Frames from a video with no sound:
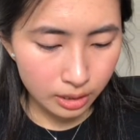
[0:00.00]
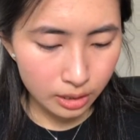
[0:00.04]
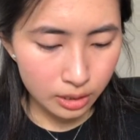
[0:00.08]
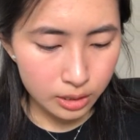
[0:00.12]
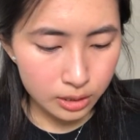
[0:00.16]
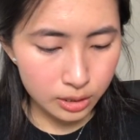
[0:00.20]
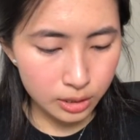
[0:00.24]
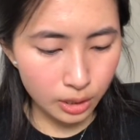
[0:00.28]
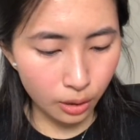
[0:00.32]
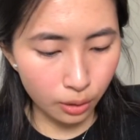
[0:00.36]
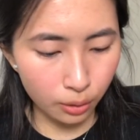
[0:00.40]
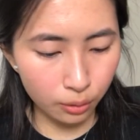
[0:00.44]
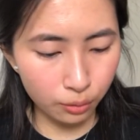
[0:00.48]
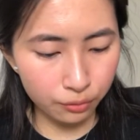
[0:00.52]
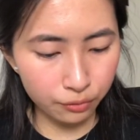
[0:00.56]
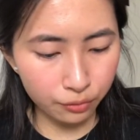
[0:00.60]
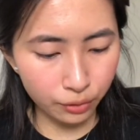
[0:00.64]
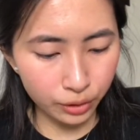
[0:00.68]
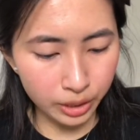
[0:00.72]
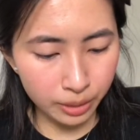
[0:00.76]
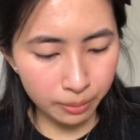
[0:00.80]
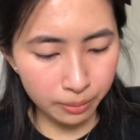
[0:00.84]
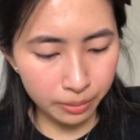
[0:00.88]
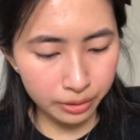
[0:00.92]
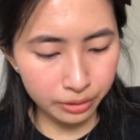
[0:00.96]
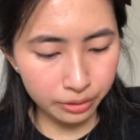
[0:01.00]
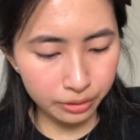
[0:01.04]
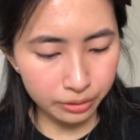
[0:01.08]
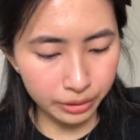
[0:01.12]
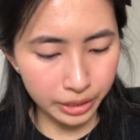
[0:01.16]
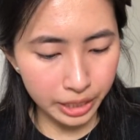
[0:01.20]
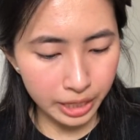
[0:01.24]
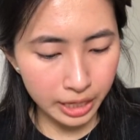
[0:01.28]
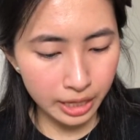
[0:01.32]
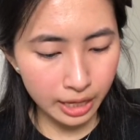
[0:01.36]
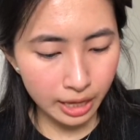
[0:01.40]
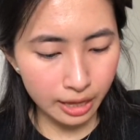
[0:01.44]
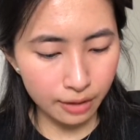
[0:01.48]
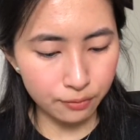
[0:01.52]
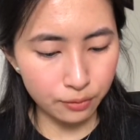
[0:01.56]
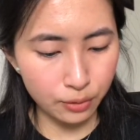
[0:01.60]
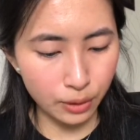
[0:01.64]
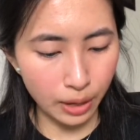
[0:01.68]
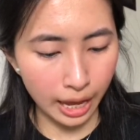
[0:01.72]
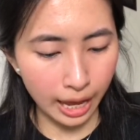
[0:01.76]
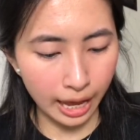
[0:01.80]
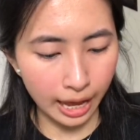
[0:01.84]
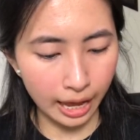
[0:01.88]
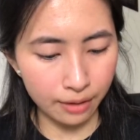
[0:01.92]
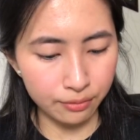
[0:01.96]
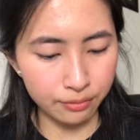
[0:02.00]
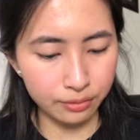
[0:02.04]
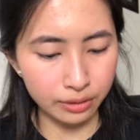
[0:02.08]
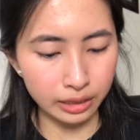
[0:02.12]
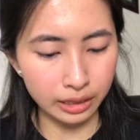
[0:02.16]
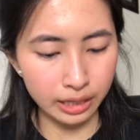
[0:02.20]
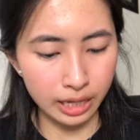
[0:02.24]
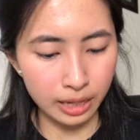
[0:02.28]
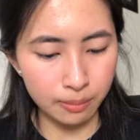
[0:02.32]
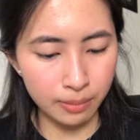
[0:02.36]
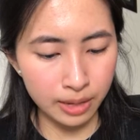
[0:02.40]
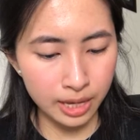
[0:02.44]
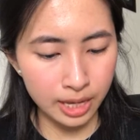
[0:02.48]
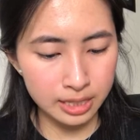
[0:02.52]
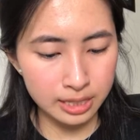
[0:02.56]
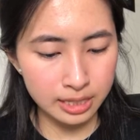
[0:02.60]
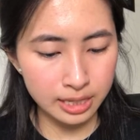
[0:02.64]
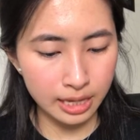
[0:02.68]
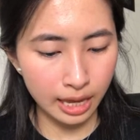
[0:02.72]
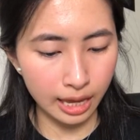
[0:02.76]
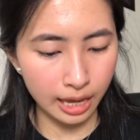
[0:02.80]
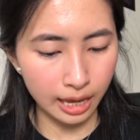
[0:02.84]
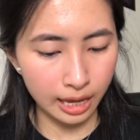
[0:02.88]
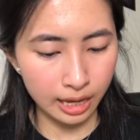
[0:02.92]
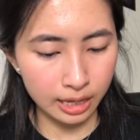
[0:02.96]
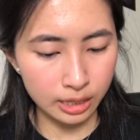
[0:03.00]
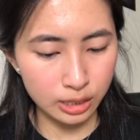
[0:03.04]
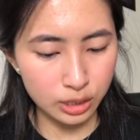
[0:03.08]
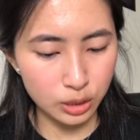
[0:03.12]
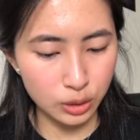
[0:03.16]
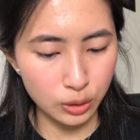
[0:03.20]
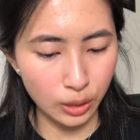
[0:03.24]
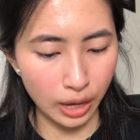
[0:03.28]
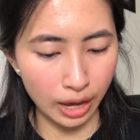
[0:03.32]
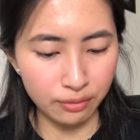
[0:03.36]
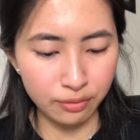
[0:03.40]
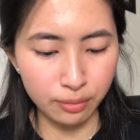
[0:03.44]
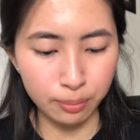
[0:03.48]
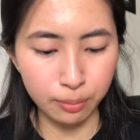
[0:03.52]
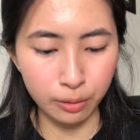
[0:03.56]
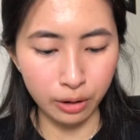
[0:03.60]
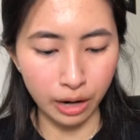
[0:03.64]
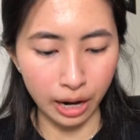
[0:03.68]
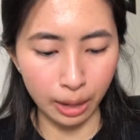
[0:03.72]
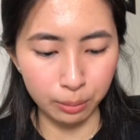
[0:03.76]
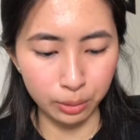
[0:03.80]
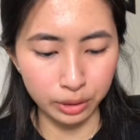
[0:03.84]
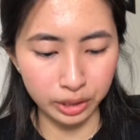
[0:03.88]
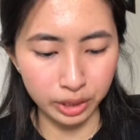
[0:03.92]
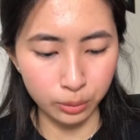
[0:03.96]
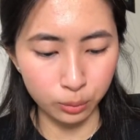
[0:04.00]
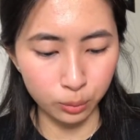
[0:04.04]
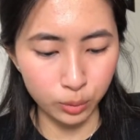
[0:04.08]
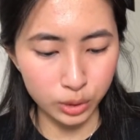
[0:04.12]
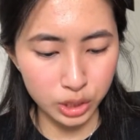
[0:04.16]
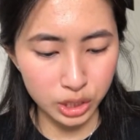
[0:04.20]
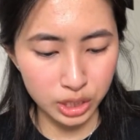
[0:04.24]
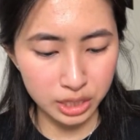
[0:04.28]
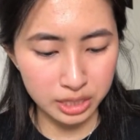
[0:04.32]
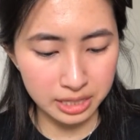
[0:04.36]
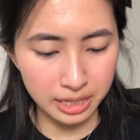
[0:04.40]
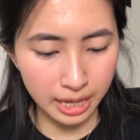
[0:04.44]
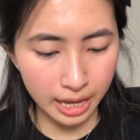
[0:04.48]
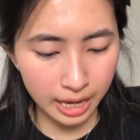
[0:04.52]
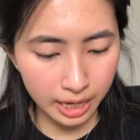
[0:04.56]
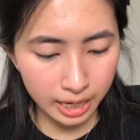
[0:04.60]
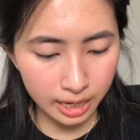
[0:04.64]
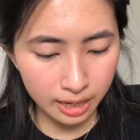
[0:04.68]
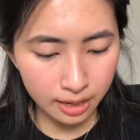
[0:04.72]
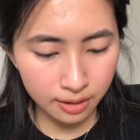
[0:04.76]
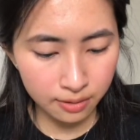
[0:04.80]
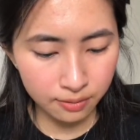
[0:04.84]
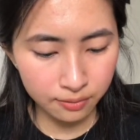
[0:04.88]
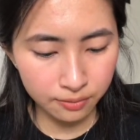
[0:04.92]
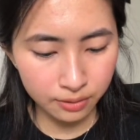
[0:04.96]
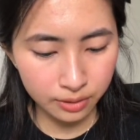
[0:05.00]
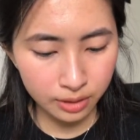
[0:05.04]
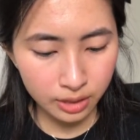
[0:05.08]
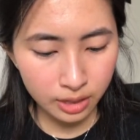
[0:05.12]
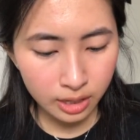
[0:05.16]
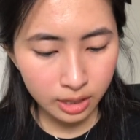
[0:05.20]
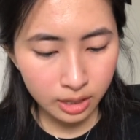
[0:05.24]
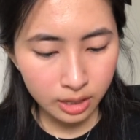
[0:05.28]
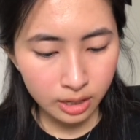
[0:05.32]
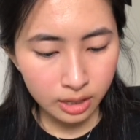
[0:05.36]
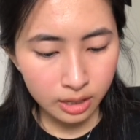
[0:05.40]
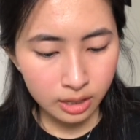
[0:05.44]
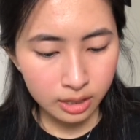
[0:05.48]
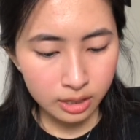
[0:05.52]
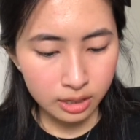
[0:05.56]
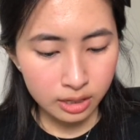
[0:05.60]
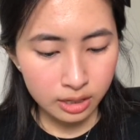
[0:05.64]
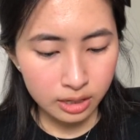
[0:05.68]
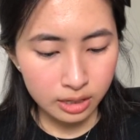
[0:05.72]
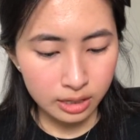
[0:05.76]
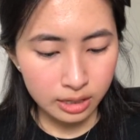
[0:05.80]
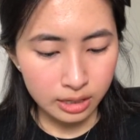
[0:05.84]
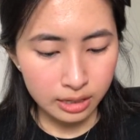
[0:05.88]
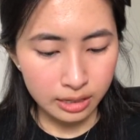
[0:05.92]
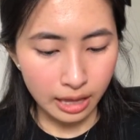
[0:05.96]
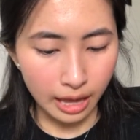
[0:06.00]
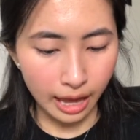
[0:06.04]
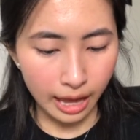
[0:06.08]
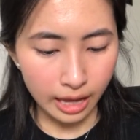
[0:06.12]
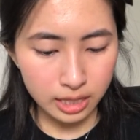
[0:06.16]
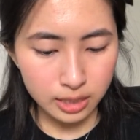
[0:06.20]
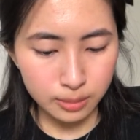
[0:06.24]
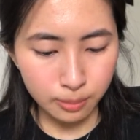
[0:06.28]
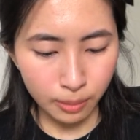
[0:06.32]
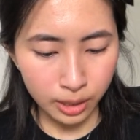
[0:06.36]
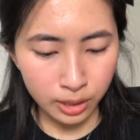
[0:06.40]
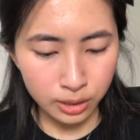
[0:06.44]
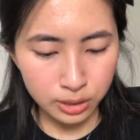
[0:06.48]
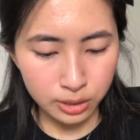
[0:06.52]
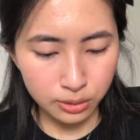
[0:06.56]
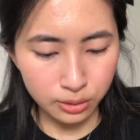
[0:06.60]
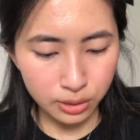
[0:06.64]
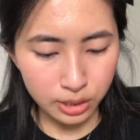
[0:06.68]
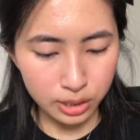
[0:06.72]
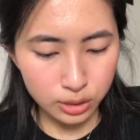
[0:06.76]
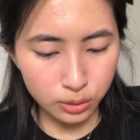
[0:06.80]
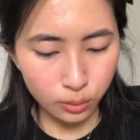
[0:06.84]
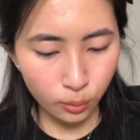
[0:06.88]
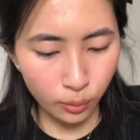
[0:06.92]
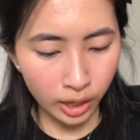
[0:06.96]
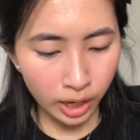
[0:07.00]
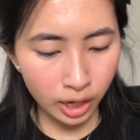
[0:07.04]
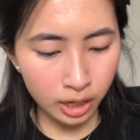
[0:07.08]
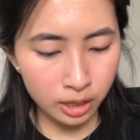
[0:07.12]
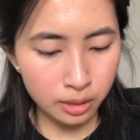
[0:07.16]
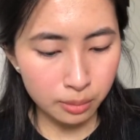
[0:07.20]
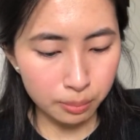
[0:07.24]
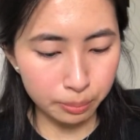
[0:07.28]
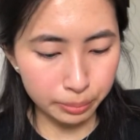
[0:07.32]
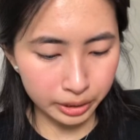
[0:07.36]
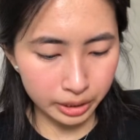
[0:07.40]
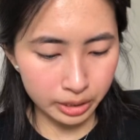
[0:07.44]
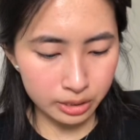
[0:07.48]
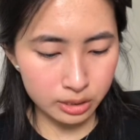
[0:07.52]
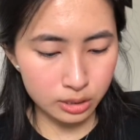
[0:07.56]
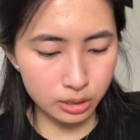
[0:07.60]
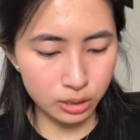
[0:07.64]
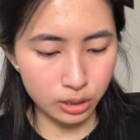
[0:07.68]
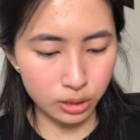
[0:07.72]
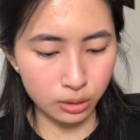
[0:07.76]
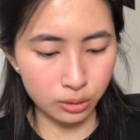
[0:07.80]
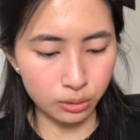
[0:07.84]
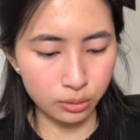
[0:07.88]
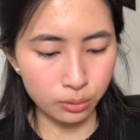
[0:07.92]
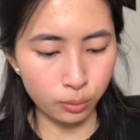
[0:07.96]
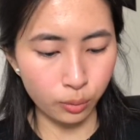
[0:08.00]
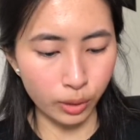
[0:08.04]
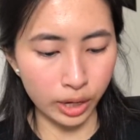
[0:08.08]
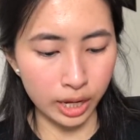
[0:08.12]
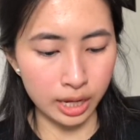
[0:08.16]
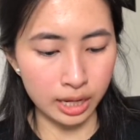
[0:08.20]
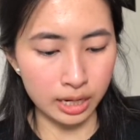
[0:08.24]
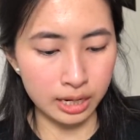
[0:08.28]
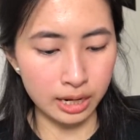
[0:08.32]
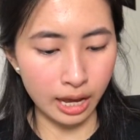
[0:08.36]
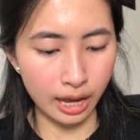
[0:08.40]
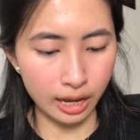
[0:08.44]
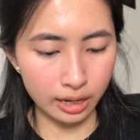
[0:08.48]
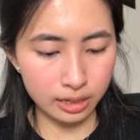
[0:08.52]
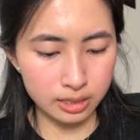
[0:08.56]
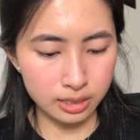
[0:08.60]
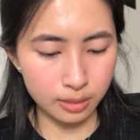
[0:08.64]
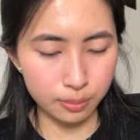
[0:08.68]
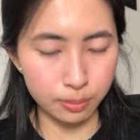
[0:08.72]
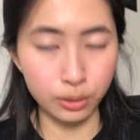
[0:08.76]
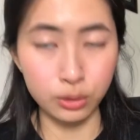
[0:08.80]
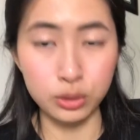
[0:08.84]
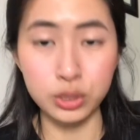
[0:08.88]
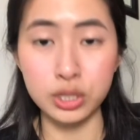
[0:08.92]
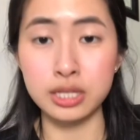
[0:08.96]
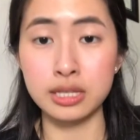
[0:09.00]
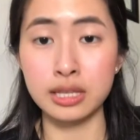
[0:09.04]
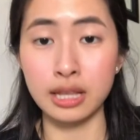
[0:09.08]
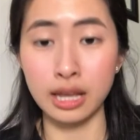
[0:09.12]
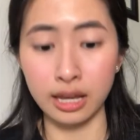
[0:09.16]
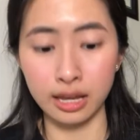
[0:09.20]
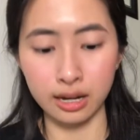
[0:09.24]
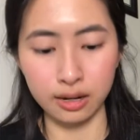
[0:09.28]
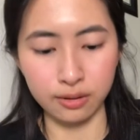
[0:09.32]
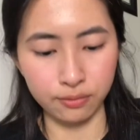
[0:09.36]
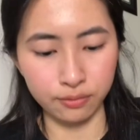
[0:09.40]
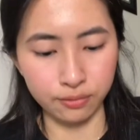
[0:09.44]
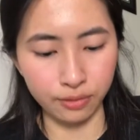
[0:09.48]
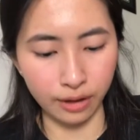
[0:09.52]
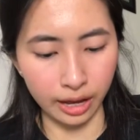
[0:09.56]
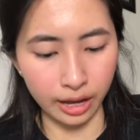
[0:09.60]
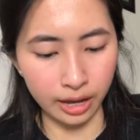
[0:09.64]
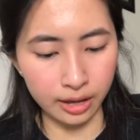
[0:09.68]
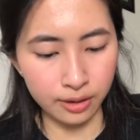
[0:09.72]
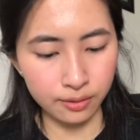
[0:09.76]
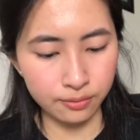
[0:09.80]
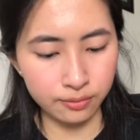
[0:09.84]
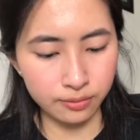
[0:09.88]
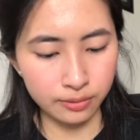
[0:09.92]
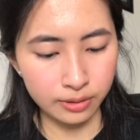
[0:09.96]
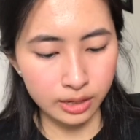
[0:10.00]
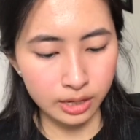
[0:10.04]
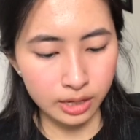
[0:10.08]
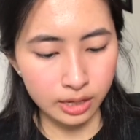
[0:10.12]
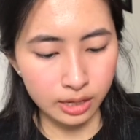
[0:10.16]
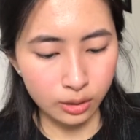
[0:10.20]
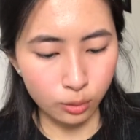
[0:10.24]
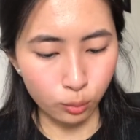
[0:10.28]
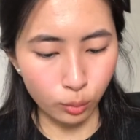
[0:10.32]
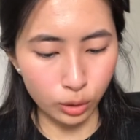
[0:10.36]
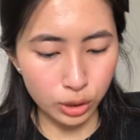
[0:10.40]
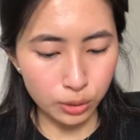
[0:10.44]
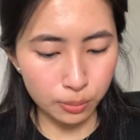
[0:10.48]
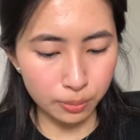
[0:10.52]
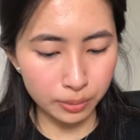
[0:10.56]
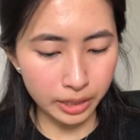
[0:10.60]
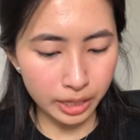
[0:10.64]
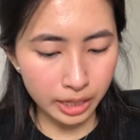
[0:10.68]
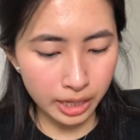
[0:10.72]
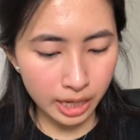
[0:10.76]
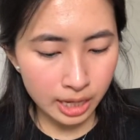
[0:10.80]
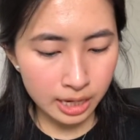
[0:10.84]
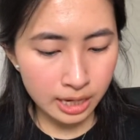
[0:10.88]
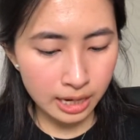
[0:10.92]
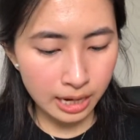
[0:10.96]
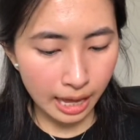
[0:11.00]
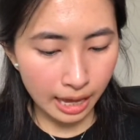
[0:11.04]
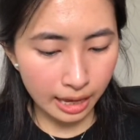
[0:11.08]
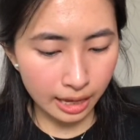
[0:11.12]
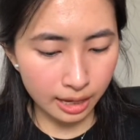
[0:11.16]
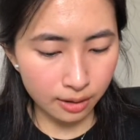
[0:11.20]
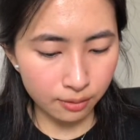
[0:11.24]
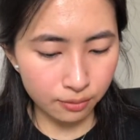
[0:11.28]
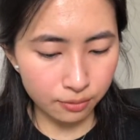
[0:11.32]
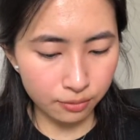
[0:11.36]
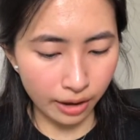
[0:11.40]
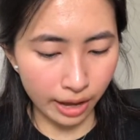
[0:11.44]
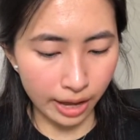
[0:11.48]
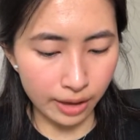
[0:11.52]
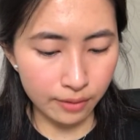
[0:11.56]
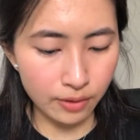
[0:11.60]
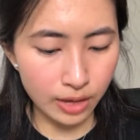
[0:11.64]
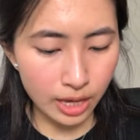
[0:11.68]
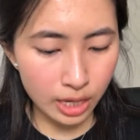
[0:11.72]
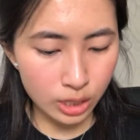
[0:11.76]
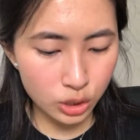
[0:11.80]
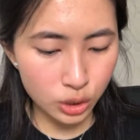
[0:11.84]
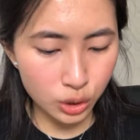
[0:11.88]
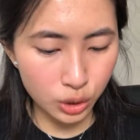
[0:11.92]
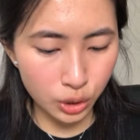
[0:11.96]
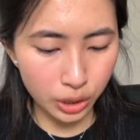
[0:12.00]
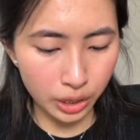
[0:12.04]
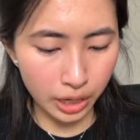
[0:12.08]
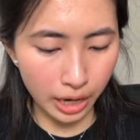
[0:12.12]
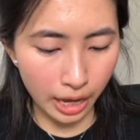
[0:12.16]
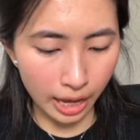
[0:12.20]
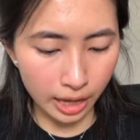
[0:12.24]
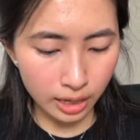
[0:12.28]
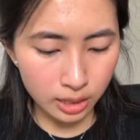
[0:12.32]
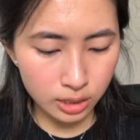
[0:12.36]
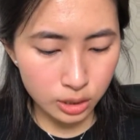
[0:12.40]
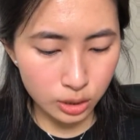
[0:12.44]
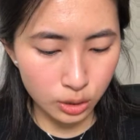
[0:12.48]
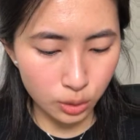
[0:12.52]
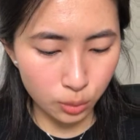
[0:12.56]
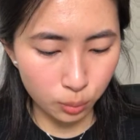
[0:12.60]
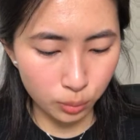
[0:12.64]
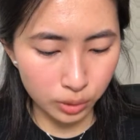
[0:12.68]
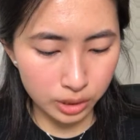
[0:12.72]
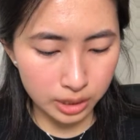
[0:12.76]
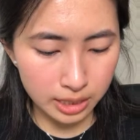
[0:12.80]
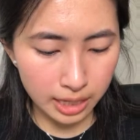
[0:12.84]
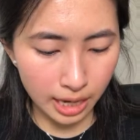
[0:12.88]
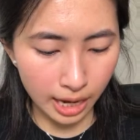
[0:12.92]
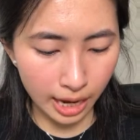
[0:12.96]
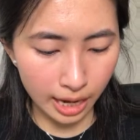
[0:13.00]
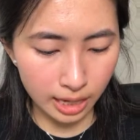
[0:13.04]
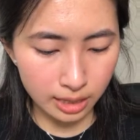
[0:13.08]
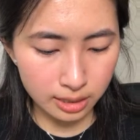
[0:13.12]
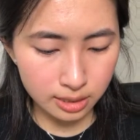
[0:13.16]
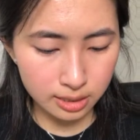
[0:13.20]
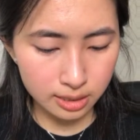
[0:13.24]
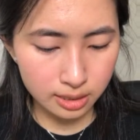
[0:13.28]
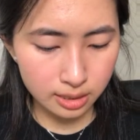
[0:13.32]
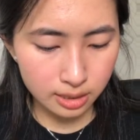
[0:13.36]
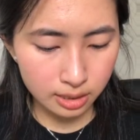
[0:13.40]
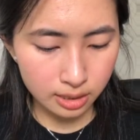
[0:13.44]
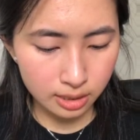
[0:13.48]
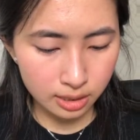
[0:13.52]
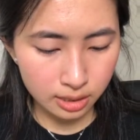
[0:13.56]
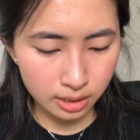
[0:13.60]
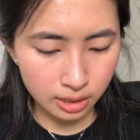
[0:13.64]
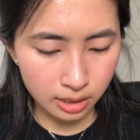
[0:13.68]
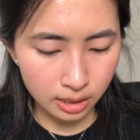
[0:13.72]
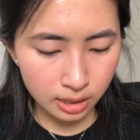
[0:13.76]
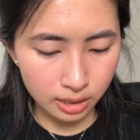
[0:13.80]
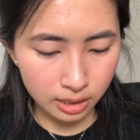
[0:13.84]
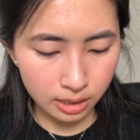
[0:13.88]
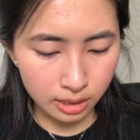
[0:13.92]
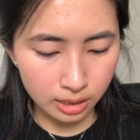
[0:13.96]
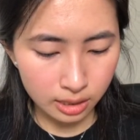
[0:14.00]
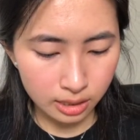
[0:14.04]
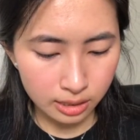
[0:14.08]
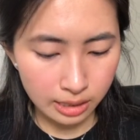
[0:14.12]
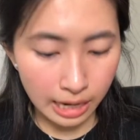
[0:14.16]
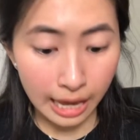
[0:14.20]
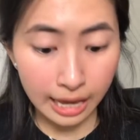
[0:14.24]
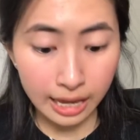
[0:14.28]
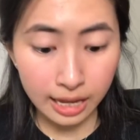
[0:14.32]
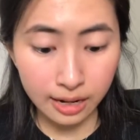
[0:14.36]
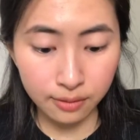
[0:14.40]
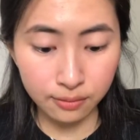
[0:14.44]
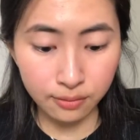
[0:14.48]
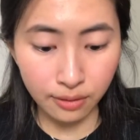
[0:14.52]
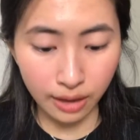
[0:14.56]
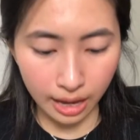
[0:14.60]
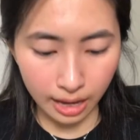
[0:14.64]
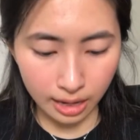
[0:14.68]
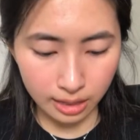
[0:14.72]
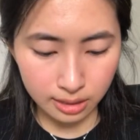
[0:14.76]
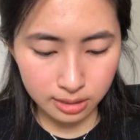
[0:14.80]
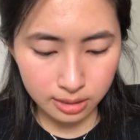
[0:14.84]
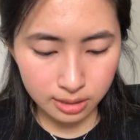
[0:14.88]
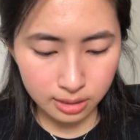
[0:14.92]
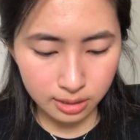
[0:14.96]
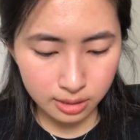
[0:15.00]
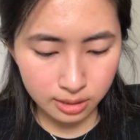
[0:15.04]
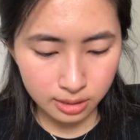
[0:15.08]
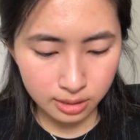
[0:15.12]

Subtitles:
So for number 3, if you have limit and you have a parabola which is negative x minus 3 squared plus 2 when x approaches negative 5, when you plug in negative 5 into your x, you would get negative 8.